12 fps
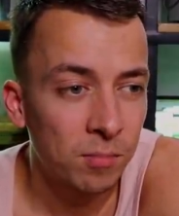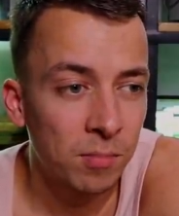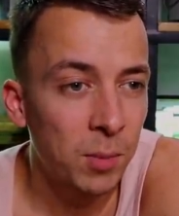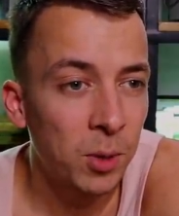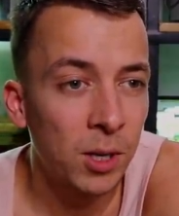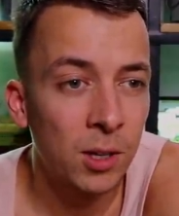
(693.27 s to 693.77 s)

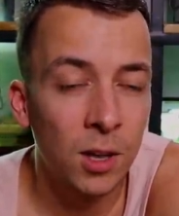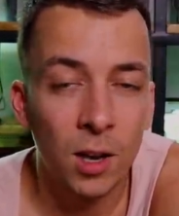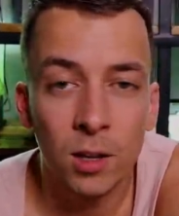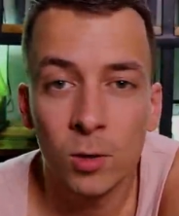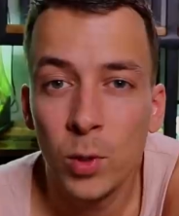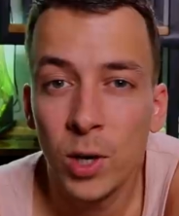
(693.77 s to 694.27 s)
Maybe in
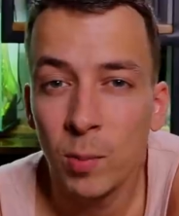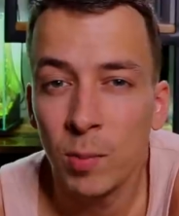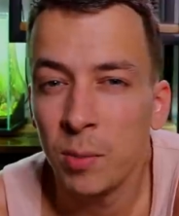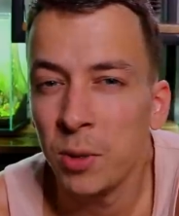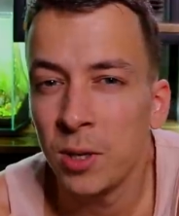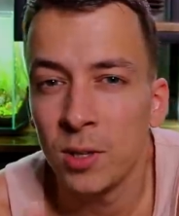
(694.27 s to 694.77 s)
another week,
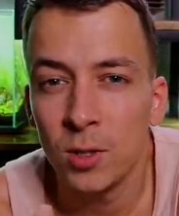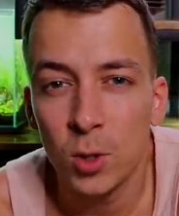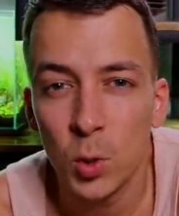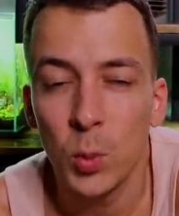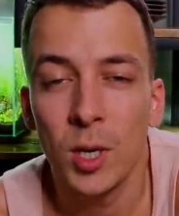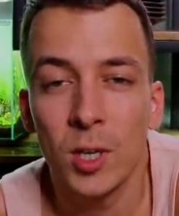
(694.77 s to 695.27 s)
maybe in
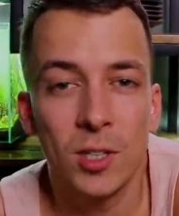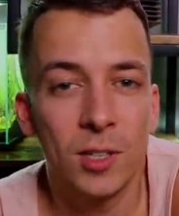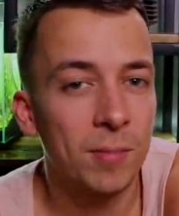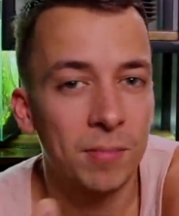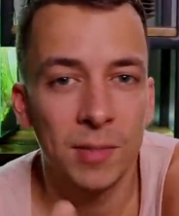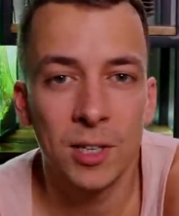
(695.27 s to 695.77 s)
two
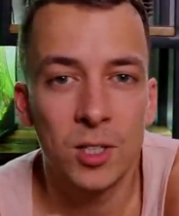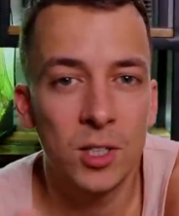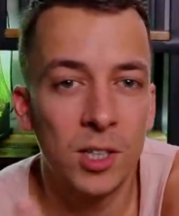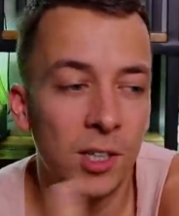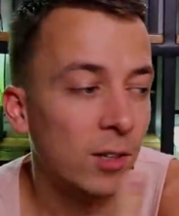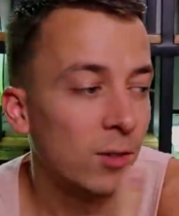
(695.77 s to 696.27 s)
weeks. Let's
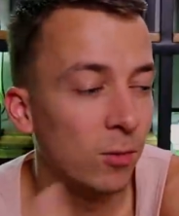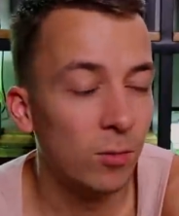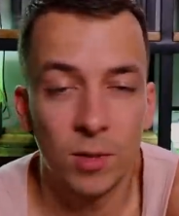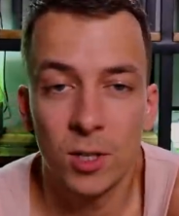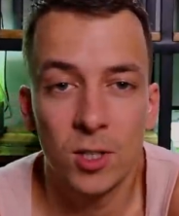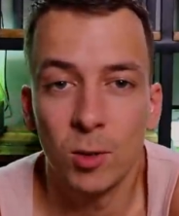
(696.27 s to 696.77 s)
see,
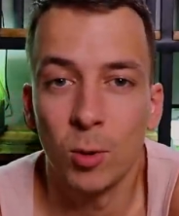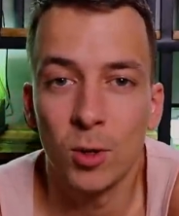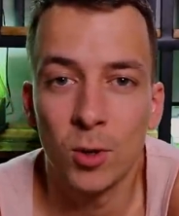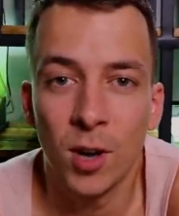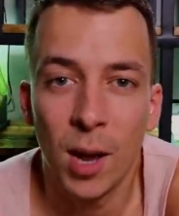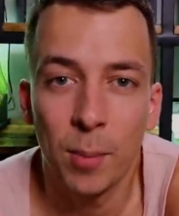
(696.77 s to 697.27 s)
let's see what's
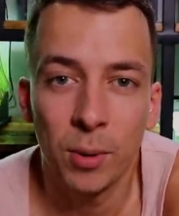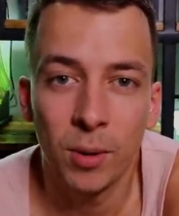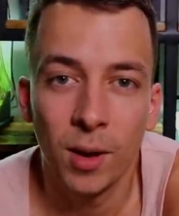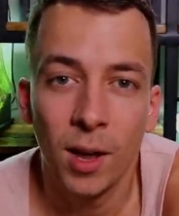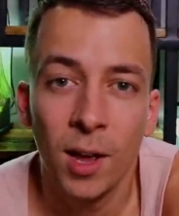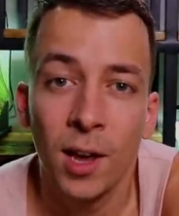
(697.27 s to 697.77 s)
going to
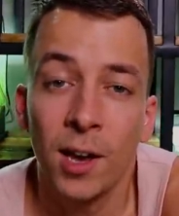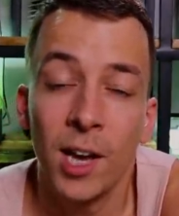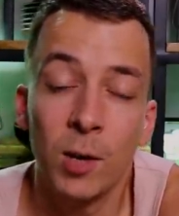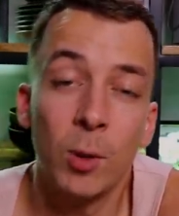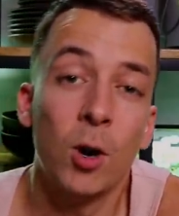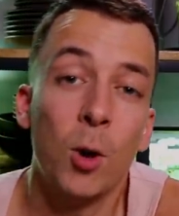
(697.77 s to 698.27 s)
happen.
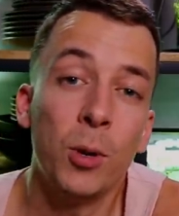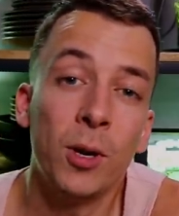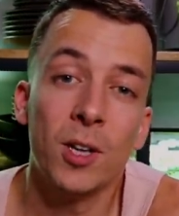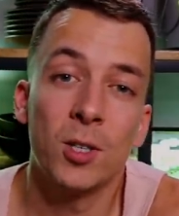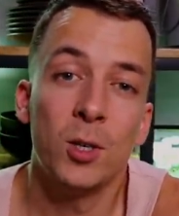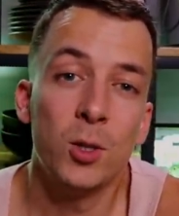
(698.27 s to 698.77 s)
Anyway, I hope you
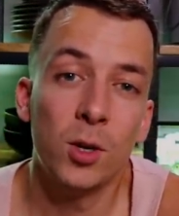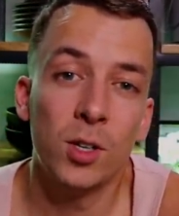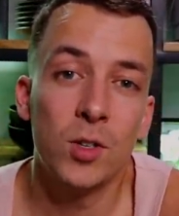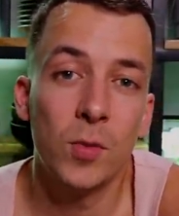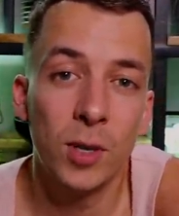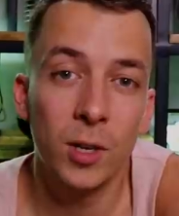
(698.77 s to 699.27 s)
guys enjoyed
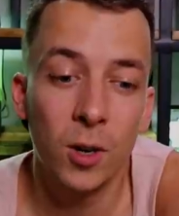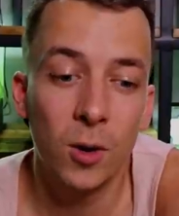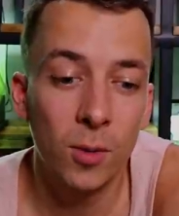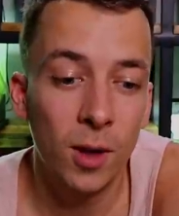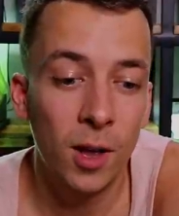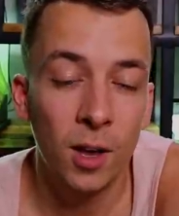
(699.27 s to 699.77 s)
this
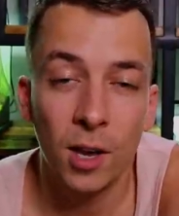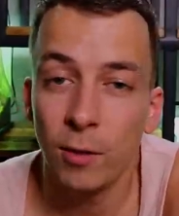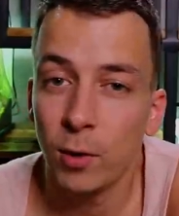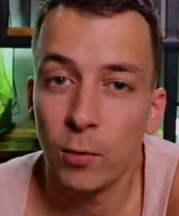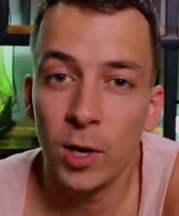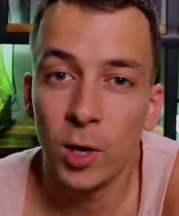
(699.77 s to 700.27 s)
video. If
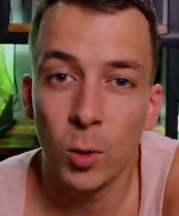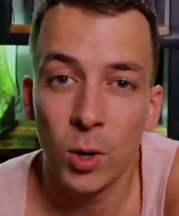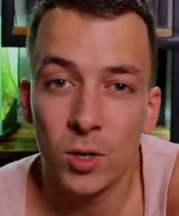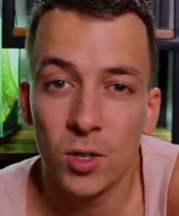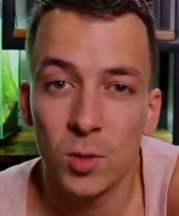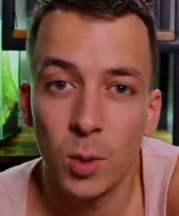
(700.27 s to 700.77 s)
you have any
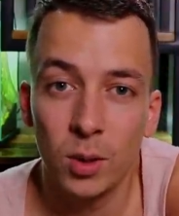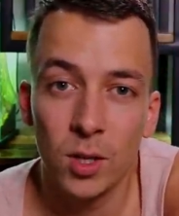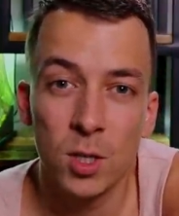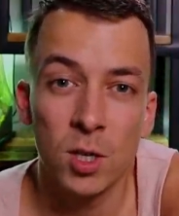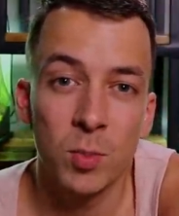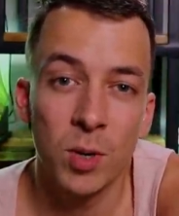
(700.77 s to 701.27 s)
questions about
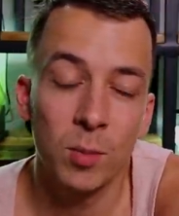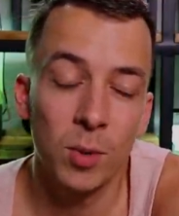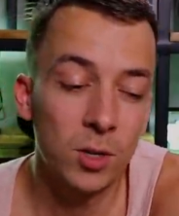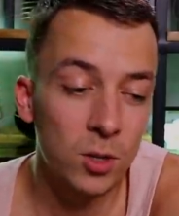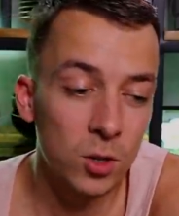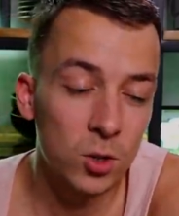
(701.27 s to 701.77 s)
this
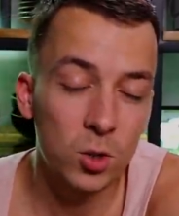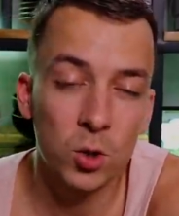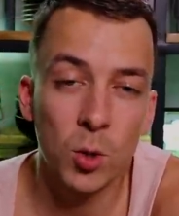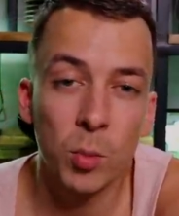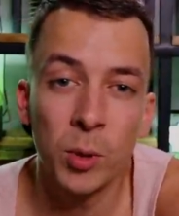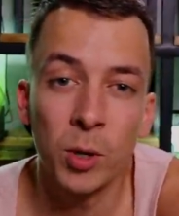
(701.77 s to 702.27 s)
experiment, just
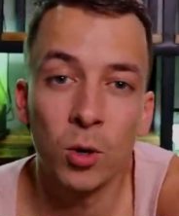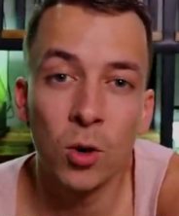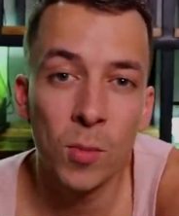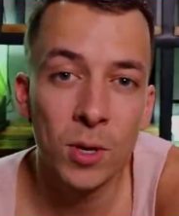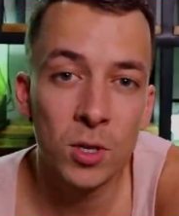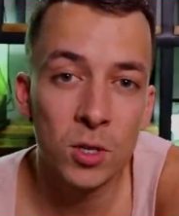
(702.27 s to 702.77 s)
drop them in the
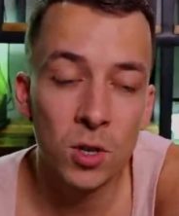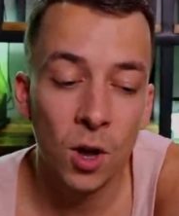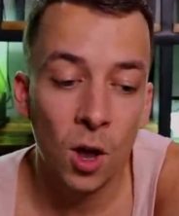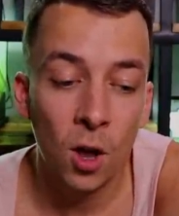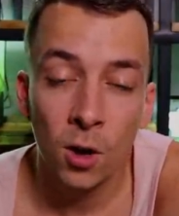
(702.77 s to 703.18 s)
comments.